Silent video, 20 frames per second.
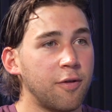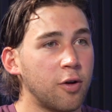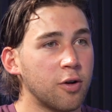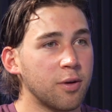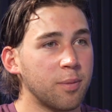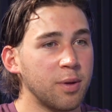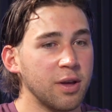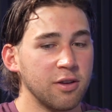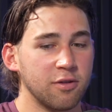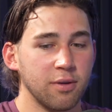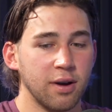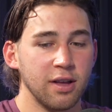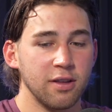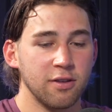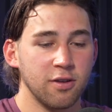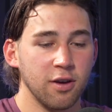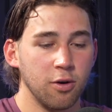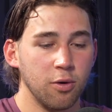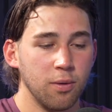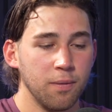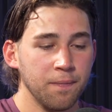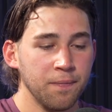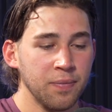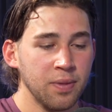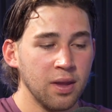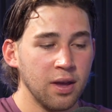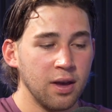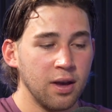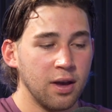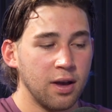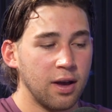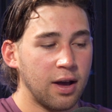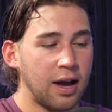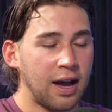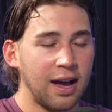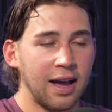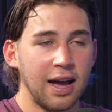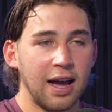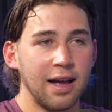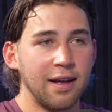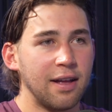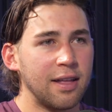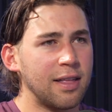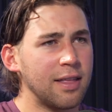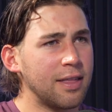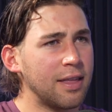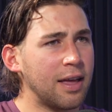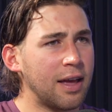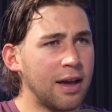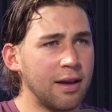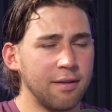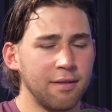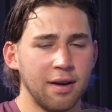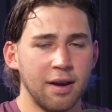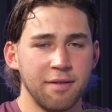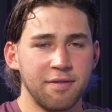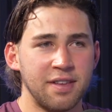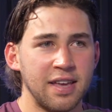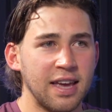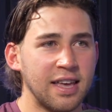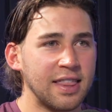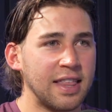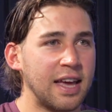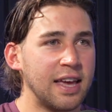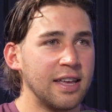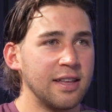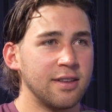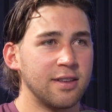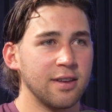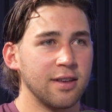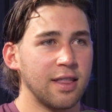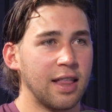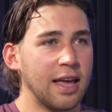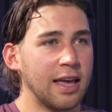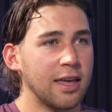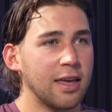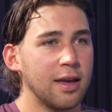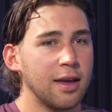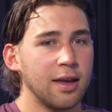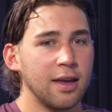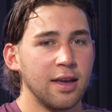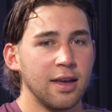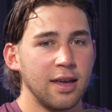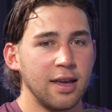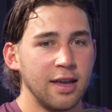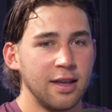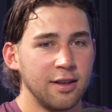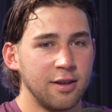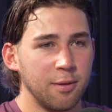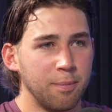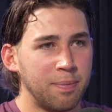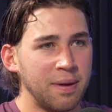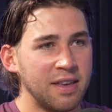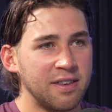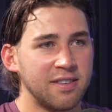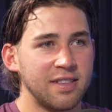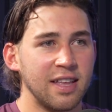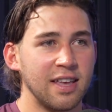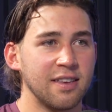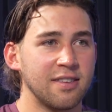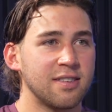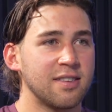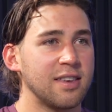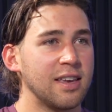into place, right? So I've taken that into business,